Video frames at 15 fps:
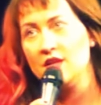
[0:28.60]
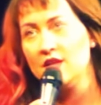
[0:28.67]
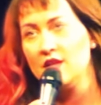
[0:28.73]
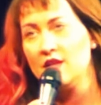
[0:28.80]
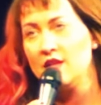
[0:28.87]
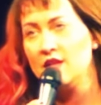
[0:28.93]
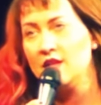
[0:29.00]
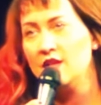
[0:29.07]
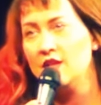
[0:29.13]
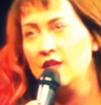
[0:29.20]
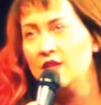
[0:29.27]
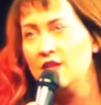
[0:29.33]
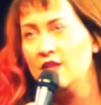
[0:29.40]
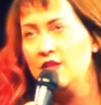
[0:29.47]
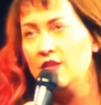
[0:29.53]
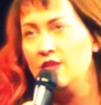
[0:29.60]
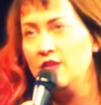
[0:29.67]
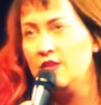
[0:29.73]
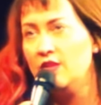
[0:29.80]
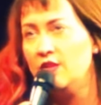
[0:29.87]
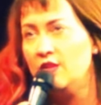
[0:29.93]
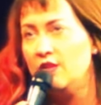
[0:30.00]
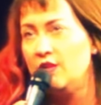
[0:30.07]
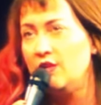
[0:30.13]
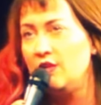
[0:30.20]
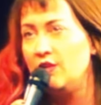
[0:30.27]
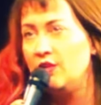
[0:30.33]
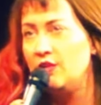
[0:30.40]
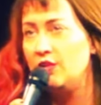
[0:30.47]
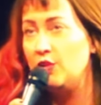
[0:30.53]
Uh -huh, -huh, -huh,
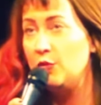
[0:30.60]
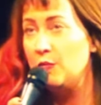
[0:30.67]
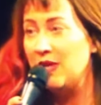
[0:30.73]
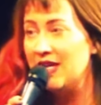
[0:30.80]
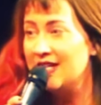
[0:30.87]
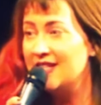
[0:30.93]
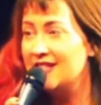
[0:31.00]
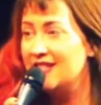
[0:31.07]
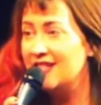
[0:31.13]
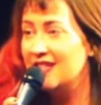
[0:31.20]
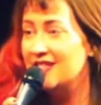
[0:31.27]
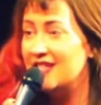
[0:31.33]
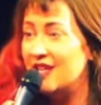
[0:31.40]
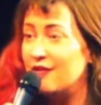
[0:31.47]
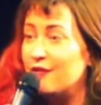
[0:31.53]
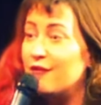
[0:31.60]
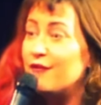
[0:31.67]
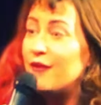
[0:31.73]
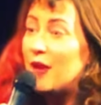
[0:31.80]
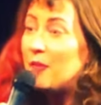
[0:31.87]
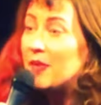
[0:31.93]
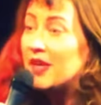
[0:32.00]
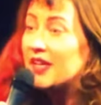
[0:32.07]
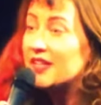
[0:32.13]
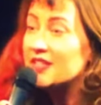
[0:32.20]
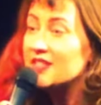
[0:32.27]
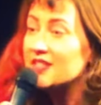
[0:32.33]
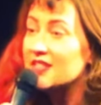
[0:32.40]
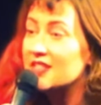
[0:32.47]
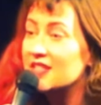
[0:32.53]
you might say
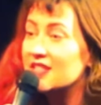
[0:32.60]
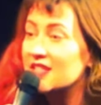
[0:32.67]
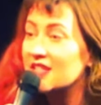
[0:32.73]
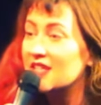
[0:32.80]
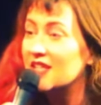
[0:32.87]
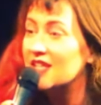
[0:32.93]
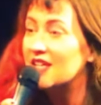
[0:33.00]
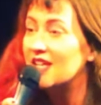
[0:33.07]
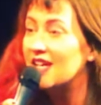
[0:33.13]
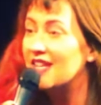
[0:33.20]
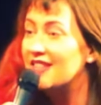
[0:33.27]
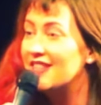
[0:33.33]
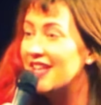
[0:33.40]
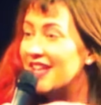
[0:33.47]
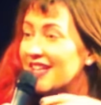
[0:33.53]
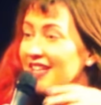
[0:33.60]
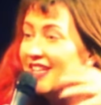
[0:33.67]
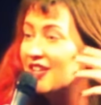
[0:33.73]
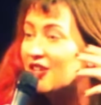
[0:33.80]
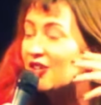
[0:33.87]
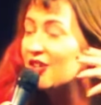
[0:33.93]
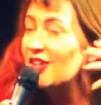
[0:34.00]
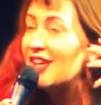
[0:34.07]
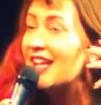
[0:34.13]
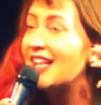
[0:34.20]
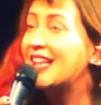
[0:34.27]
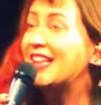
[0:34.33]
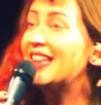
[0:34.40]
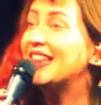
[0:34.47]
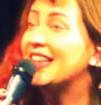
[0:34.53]
feminist, and they hear
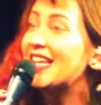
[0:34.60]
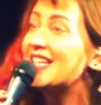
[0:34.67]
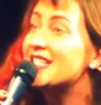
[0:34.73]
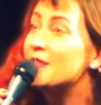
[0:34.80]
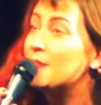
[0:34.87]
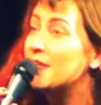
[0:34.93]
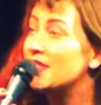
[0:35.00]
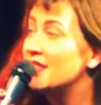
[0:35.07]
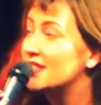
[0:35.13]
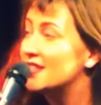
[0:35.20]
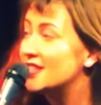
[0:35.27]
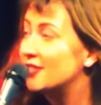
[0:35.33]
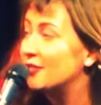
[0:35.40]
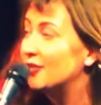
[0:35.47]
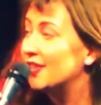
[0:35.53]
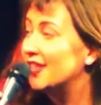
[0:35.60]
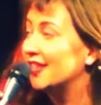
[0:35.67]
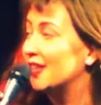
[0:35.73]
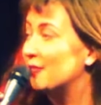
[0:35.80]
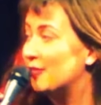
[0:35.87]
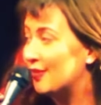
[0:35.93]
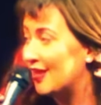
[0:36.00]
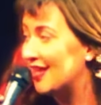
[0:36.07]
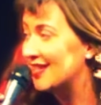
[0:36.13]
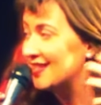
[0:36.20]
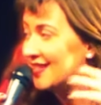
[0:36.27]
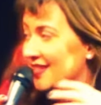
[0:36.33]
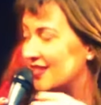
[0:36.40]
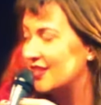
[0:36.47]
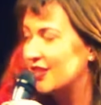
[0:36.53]
lesbian serial killing
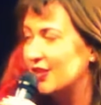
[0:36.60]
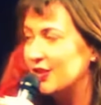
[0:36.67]
prostitute. Um,